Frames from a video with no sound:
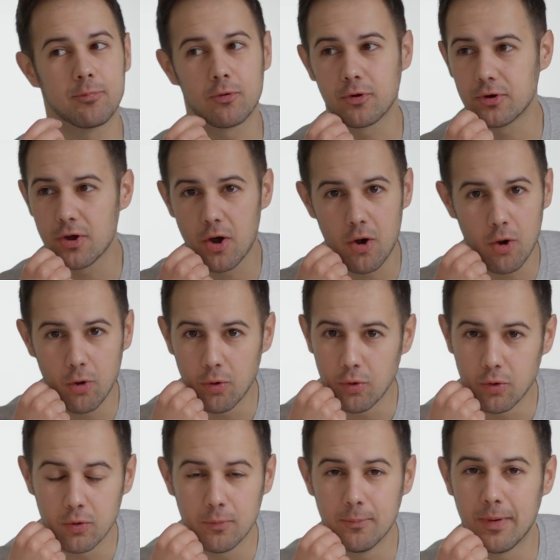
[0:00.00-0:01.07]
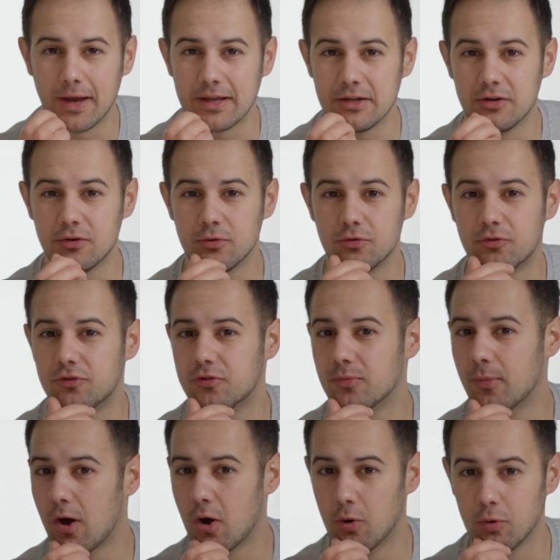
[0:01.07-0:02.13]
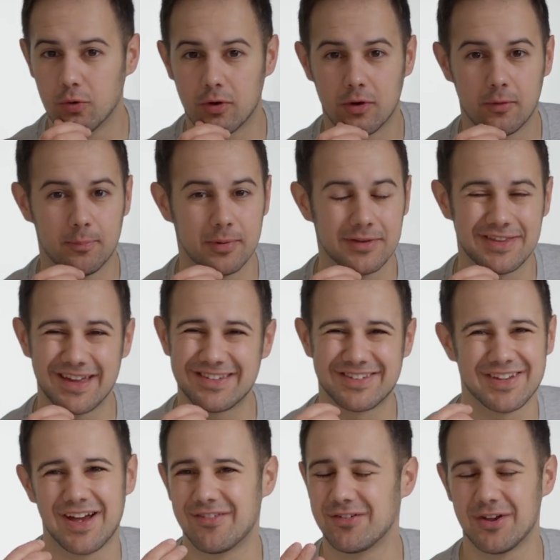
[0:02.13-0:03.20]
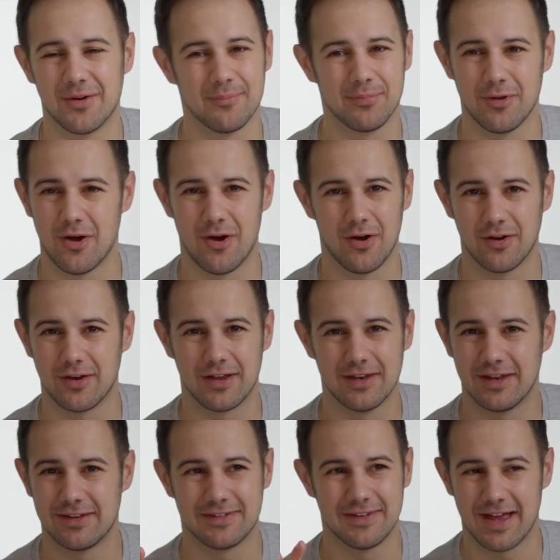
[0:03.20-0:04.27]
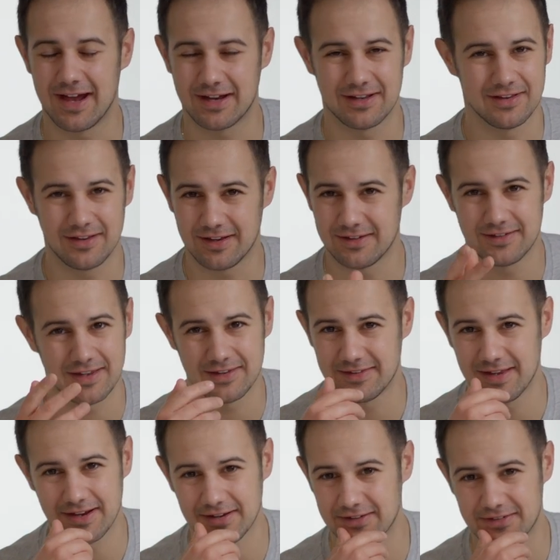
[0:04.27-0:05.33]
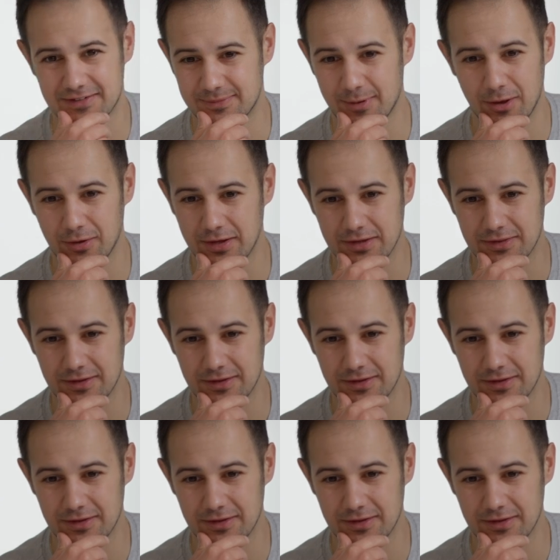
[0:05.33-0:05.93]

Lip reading: Bordeaux might use some oak, but that's Sauvignon Blanc, and it's not, like I said, it's not gonna smell like